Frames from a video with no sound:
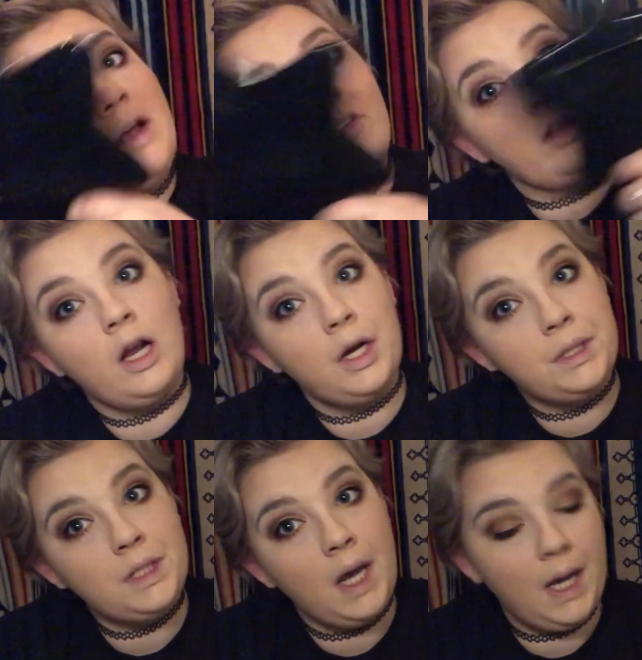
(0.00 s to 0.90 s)
mascara
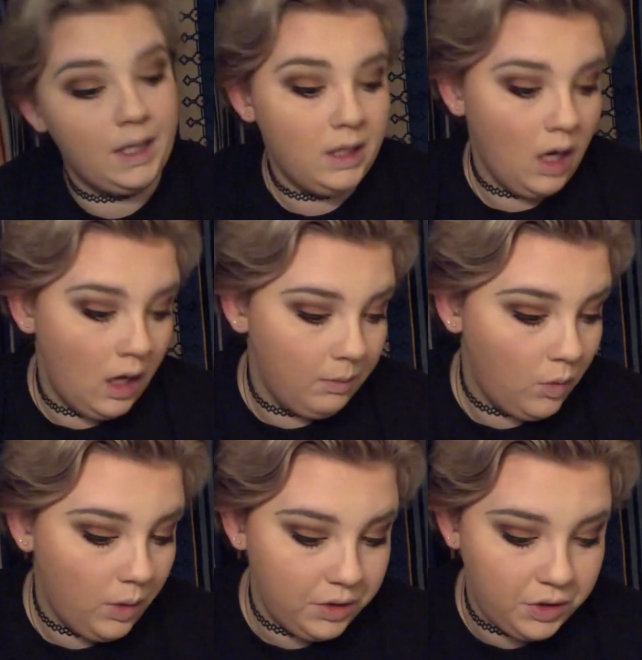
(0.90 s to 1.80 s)
done, I'm
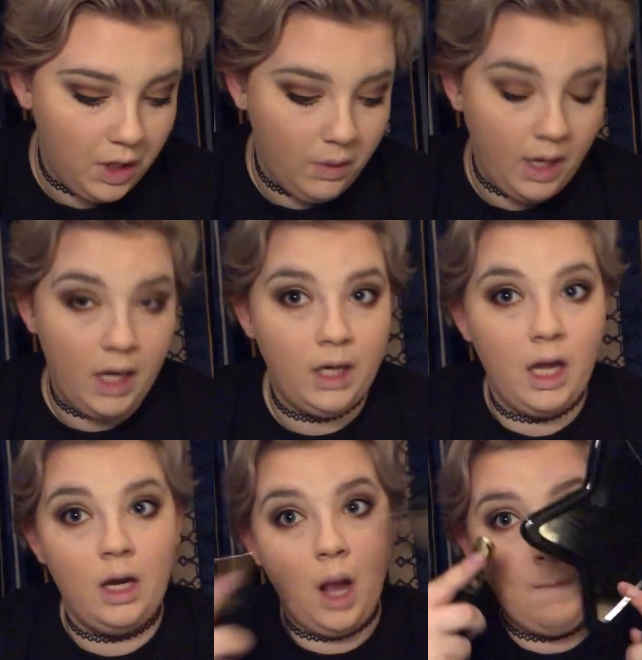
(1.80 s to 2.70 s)
going to go ahead
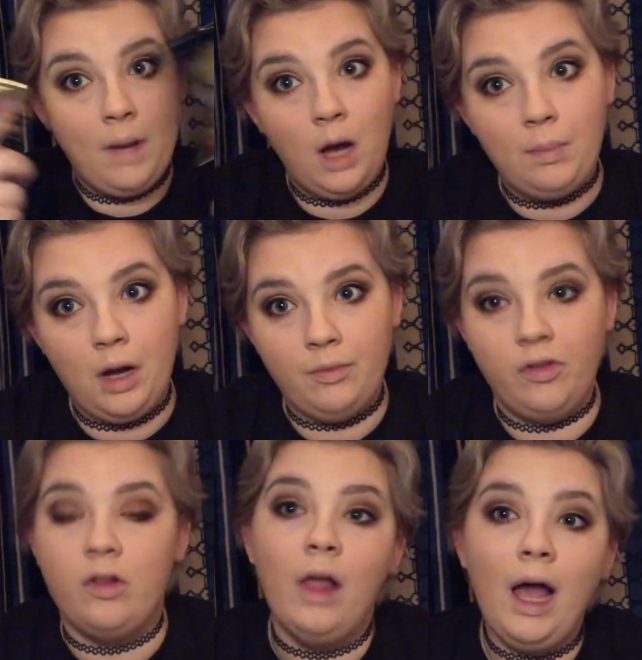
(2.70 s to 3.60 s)
and pop on
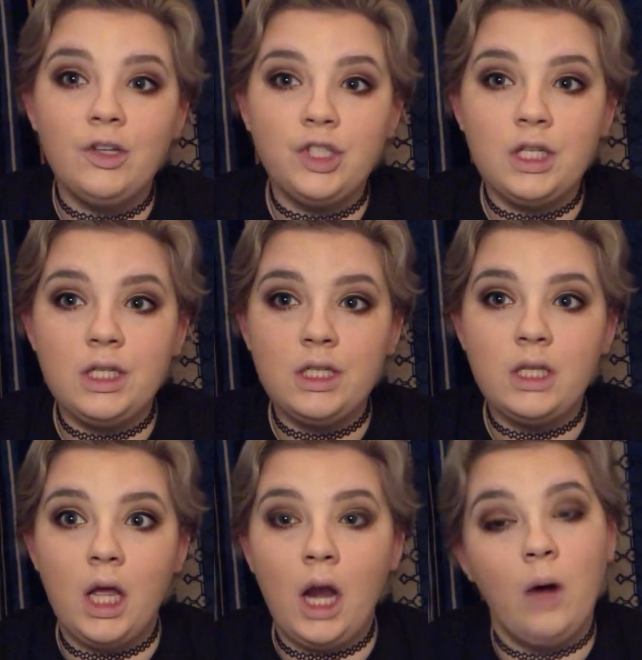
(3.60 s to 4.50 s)
some lashes,
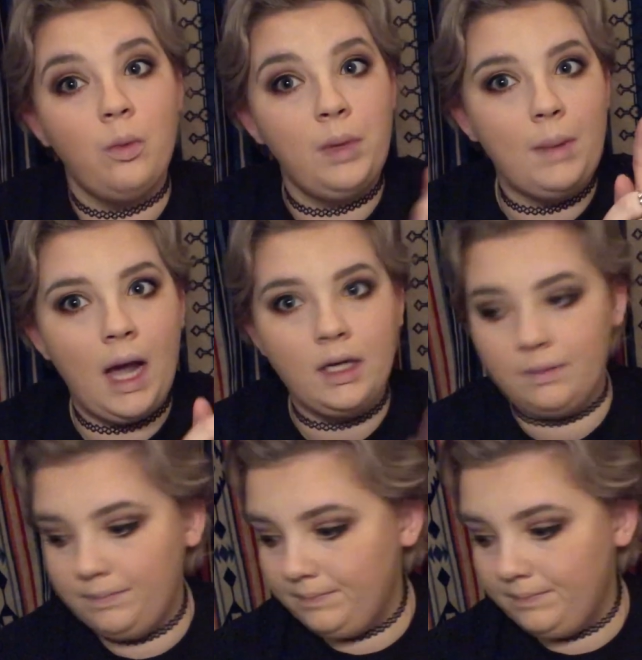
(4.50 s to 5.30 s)
and I will be back.